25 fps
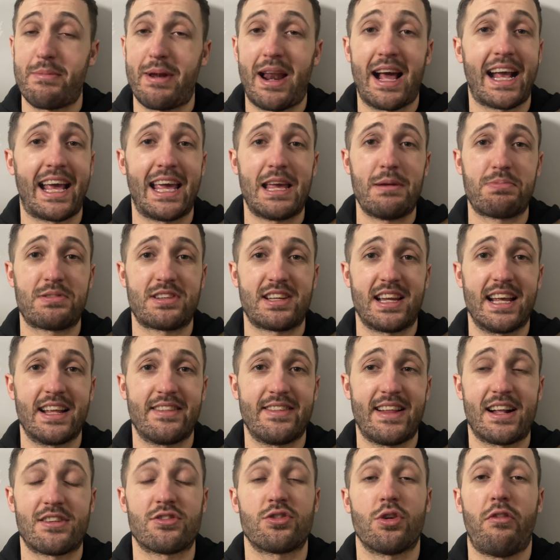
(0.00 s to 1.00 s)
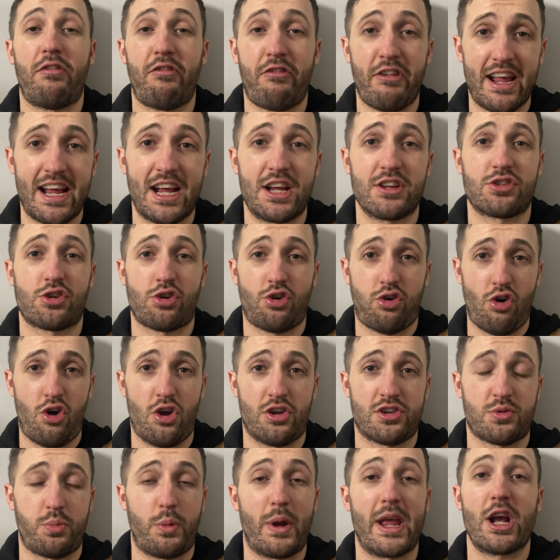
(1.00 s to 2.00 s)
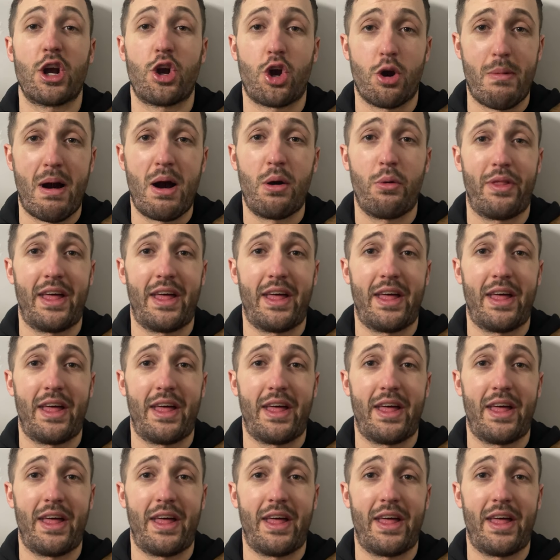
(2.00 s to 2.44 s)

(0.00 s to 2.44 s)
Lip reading: and I keep saying that, so fingers crossed we can come out